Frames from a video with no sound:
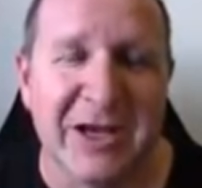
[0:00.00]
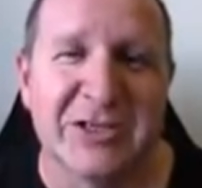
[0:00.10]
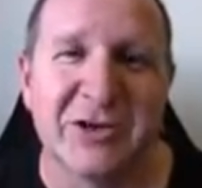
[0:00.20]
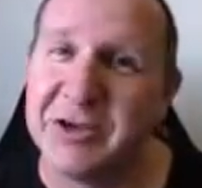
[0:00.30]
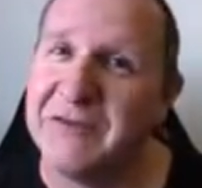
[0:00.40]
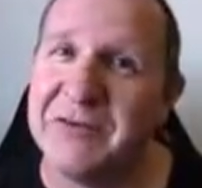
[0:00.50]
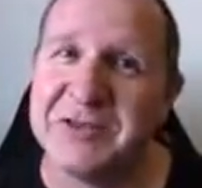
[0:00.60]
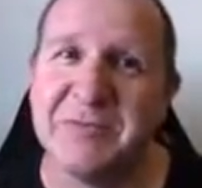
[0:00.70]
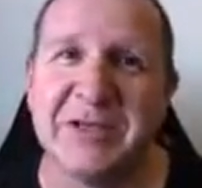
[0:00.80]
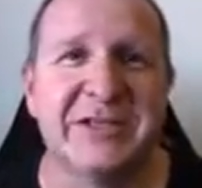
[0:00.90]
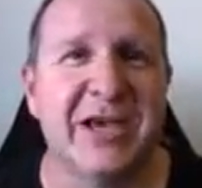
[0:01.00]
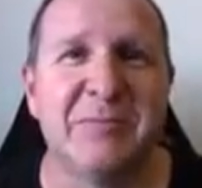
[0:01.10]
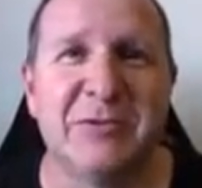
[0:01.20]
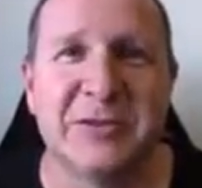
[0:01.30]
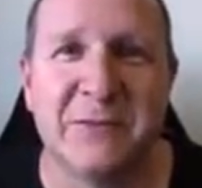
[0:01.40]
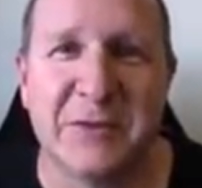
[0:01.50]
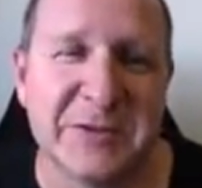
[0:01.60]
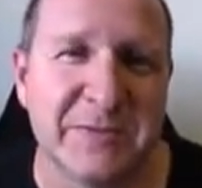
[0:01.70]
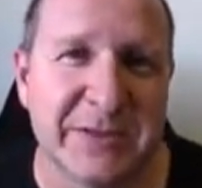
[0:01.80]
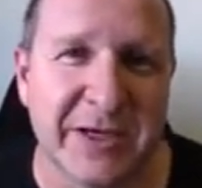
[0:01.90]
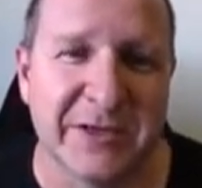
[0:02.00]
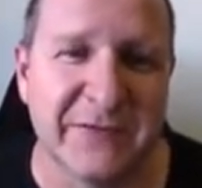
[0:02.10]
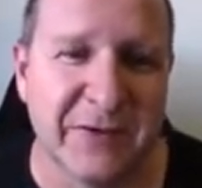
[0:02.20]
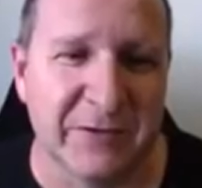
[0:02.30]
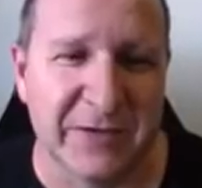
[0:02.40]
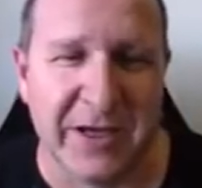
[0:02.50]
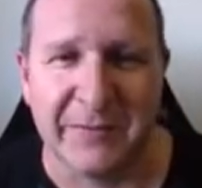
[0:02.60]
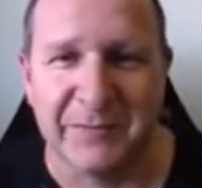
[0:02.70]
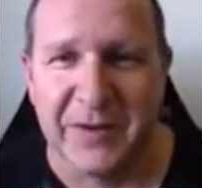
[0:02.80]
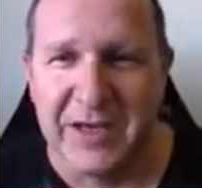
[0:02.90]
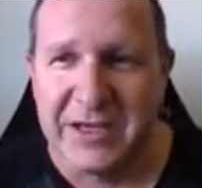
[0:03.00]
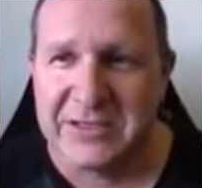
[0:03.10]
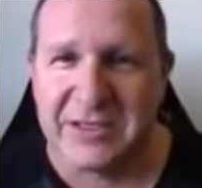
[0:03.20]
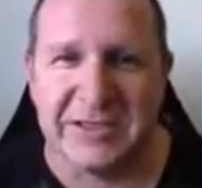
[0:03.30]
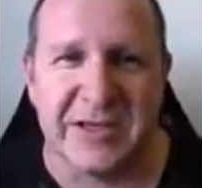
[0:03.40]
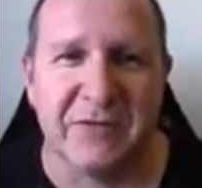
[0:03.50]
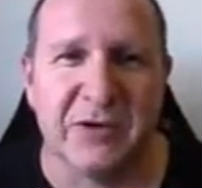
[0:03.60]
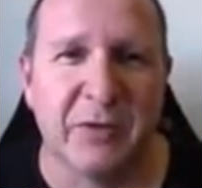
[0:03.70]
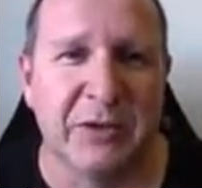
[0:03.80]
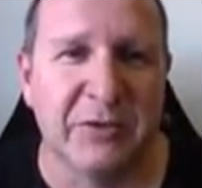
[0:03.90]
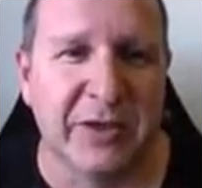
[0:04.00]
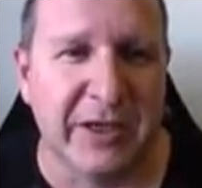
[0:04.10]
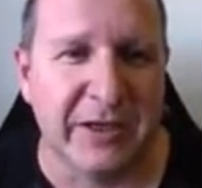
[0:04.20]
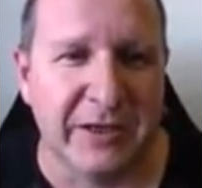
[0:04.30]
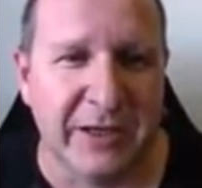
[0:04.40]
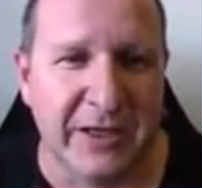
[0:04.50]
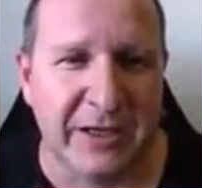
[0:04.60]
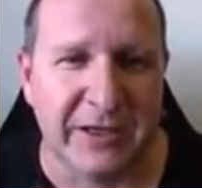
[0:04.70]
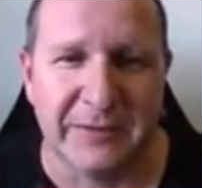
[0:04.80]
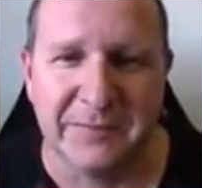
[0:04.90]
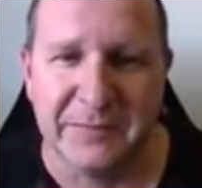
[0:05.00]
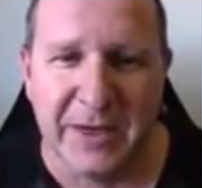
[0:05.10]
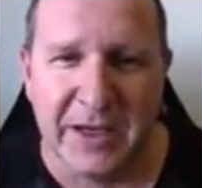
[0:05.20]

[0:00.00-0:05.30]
So I'll give you some examples of what some sales funnels are. So let's have a quick look in here.